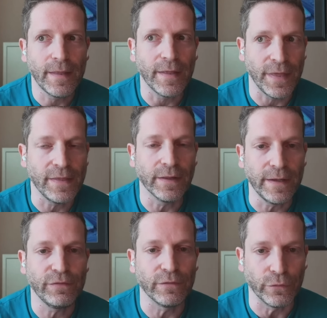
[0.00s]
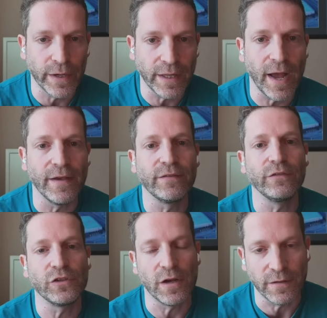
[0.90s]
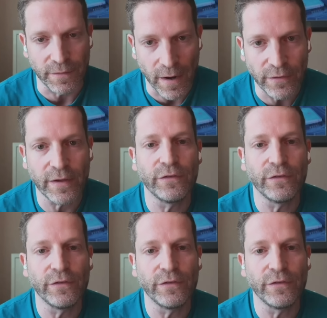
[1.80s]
I think the Leafs have realized as John Tavares